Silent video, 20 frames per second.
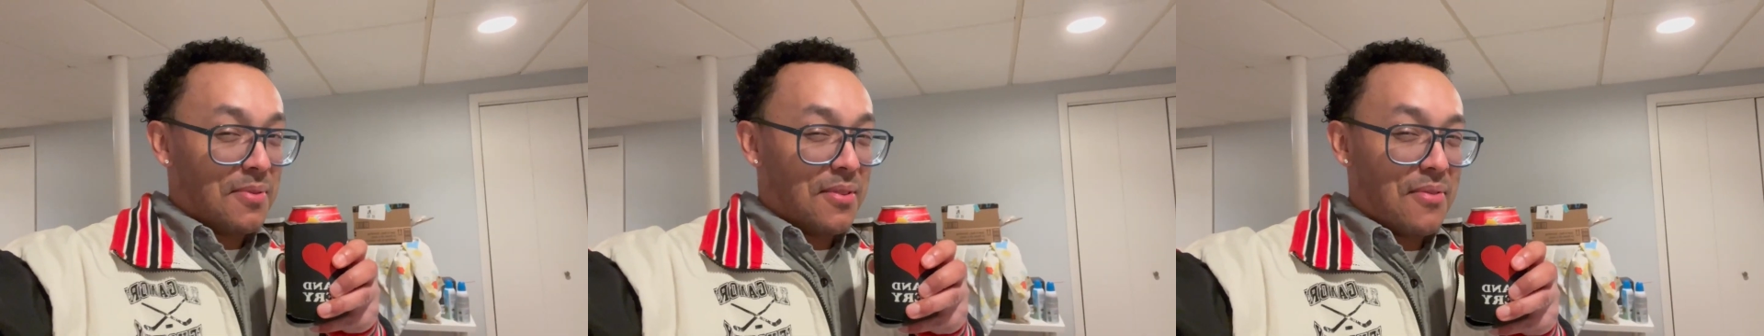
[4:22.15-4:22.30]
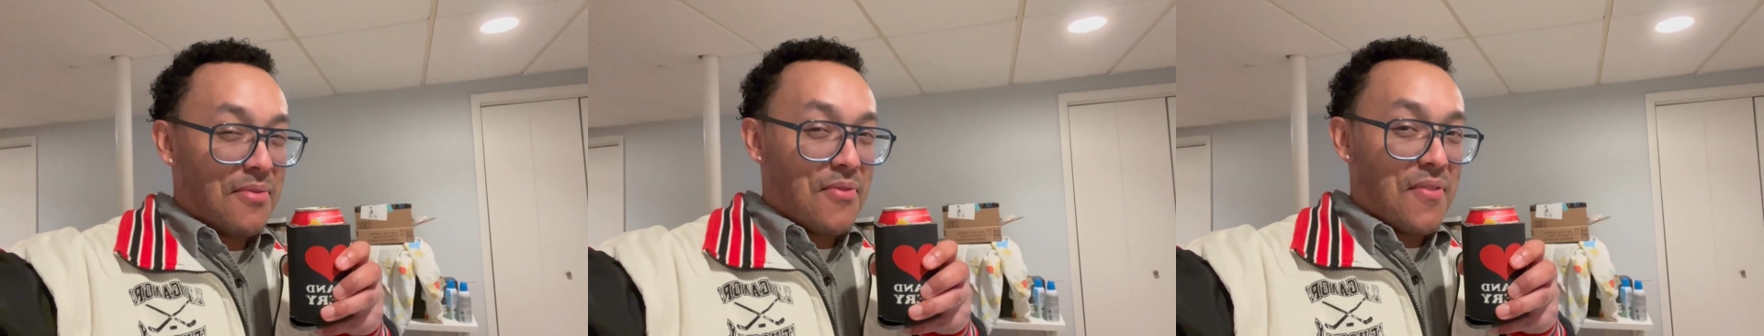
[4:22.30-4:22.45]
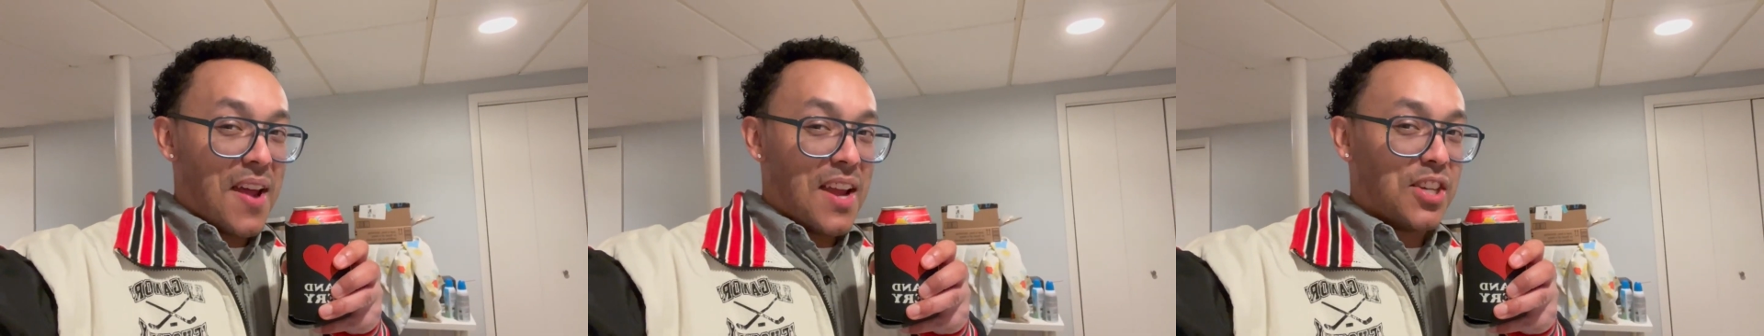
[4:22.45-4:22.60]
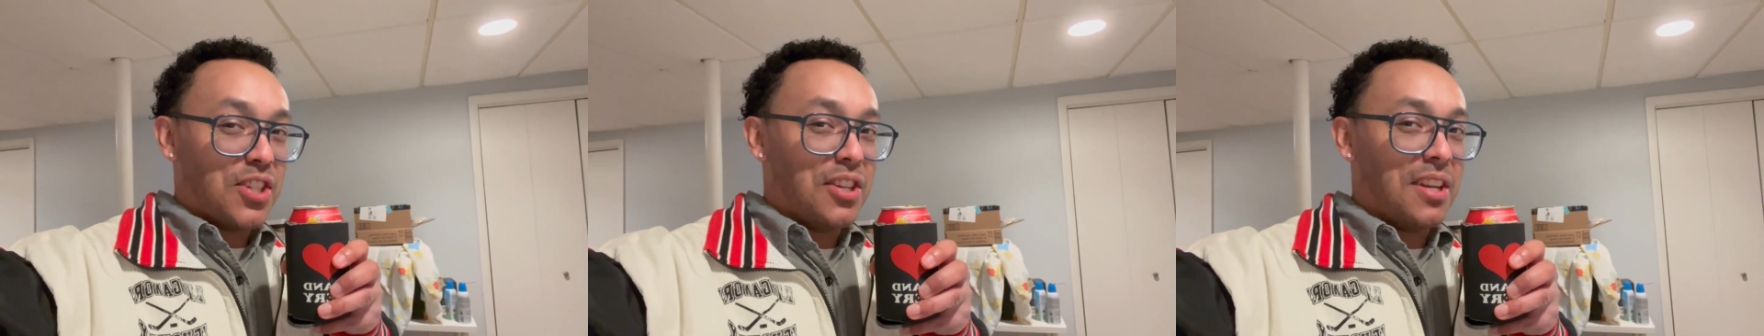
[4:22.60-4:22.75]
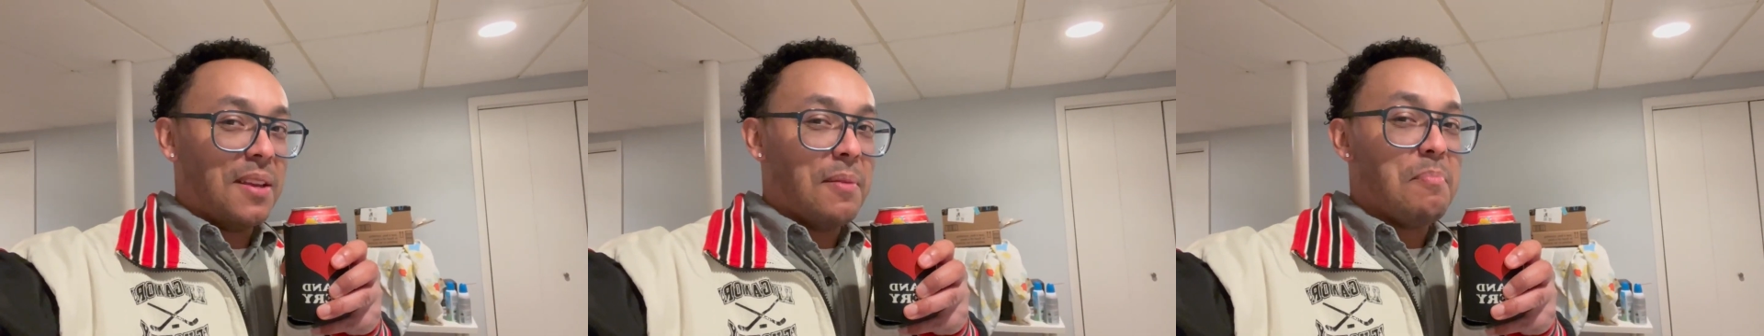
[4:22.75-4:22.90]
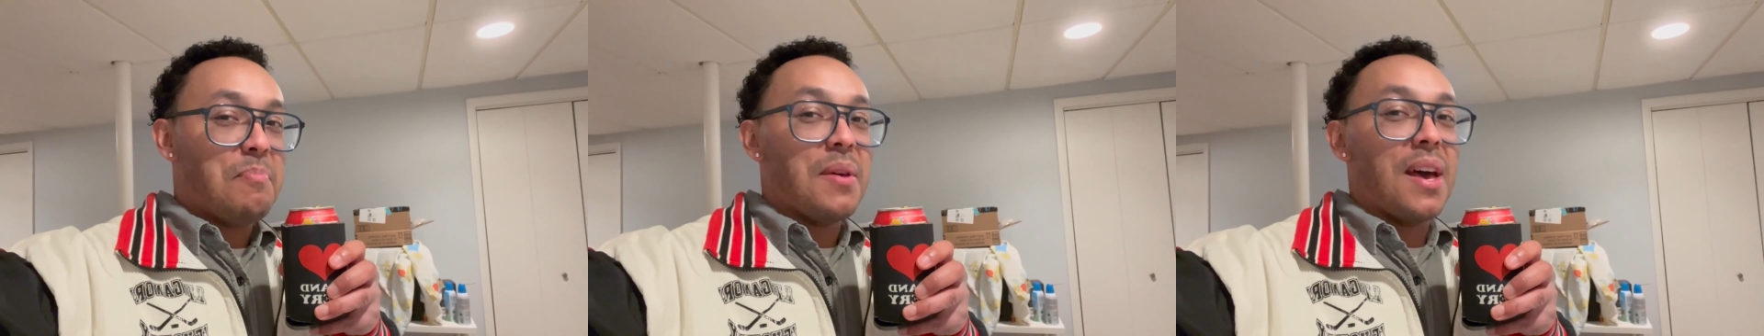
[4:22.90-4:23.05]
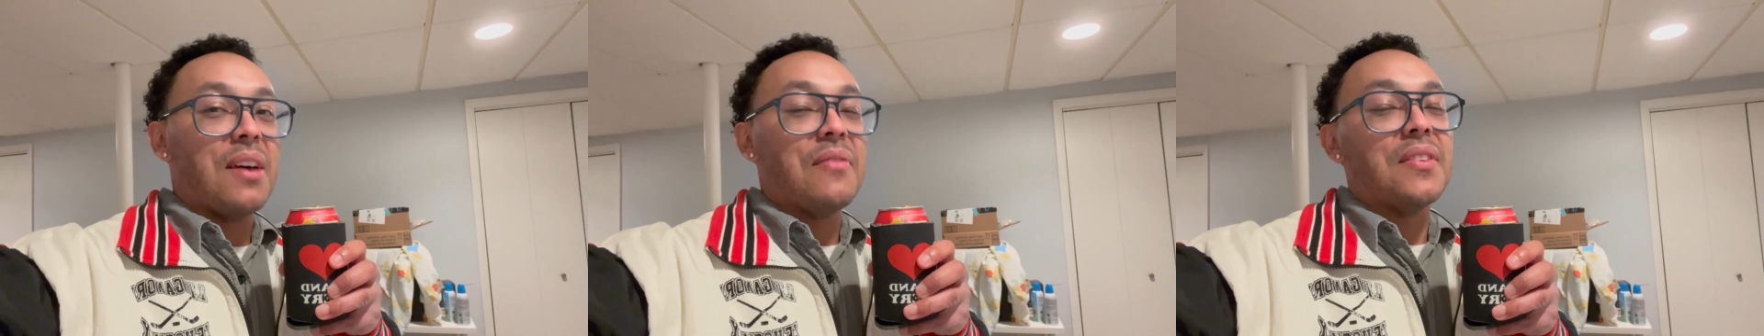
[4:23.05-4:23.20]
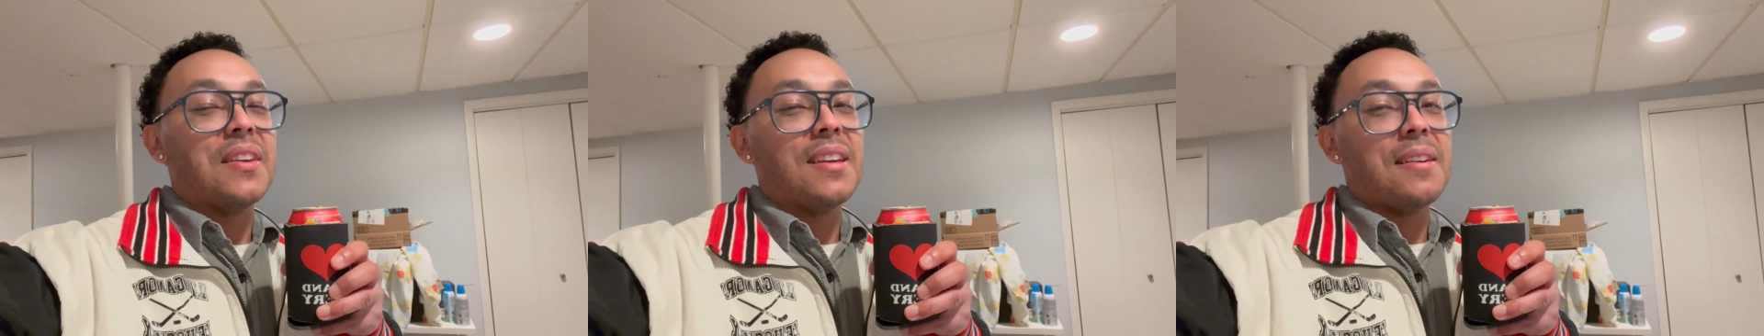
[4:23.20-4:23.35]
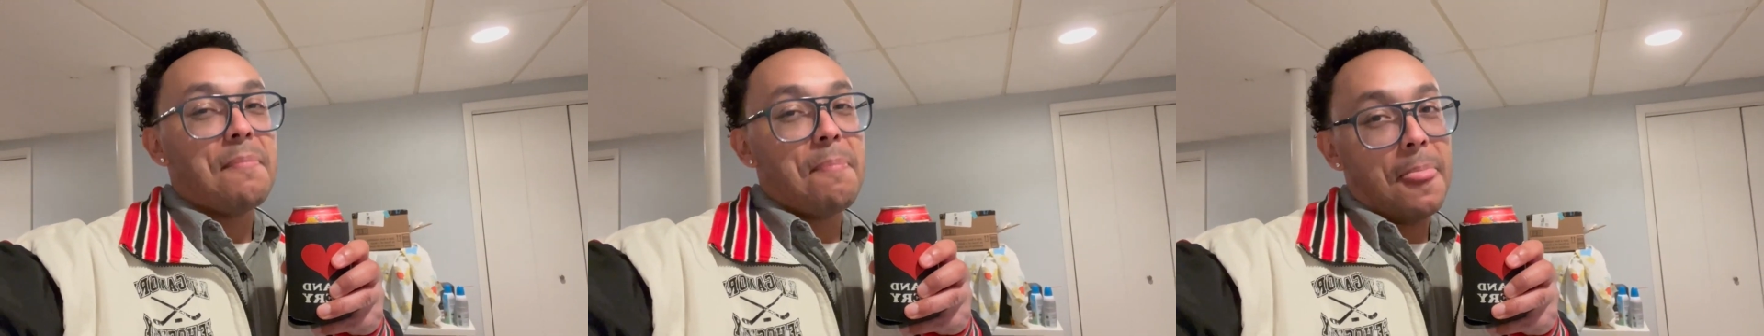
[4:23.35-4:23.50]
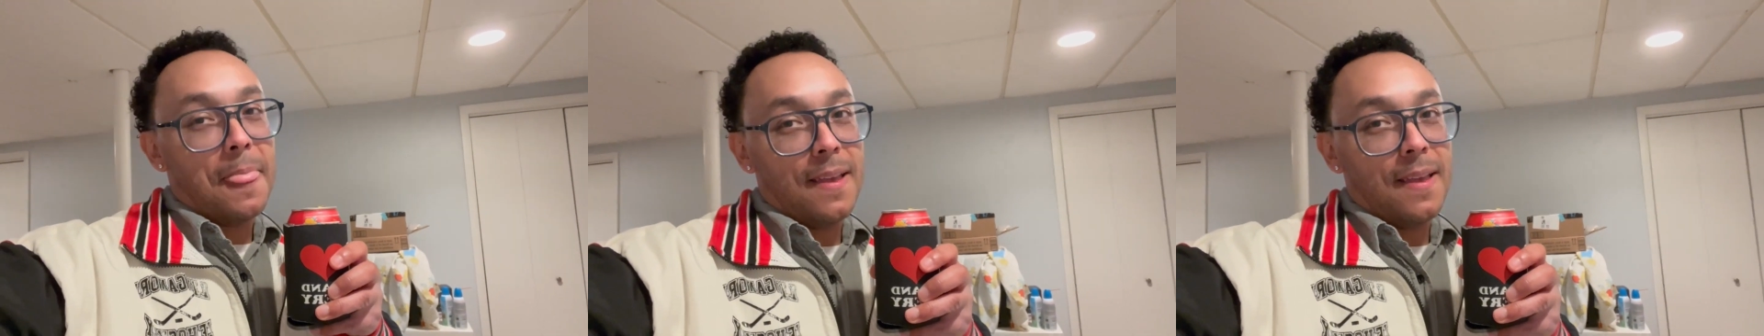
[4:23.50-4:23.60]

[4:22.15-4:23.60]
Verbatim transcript: refreshing bevy.